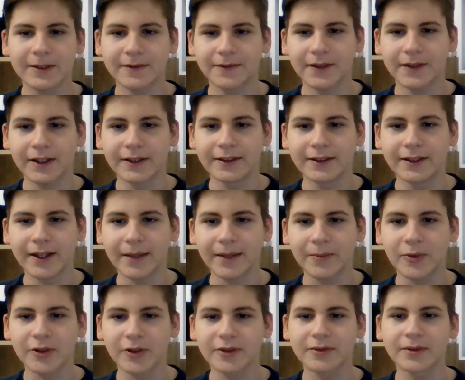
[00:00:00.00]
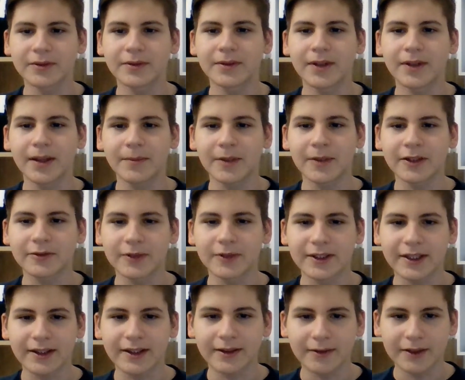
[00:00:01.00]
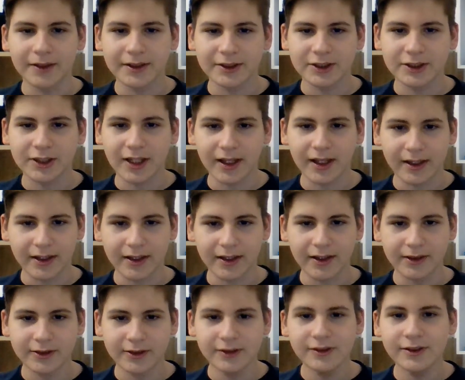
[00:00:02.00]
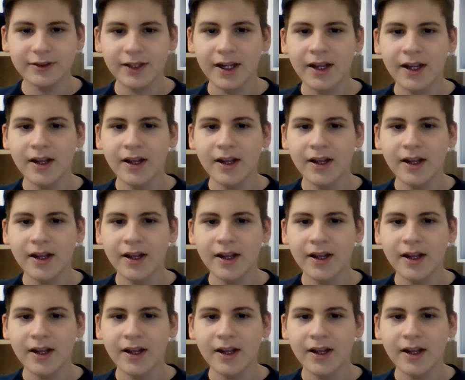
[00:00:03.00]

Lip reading: to fire the 9x23 Steyr cartridge.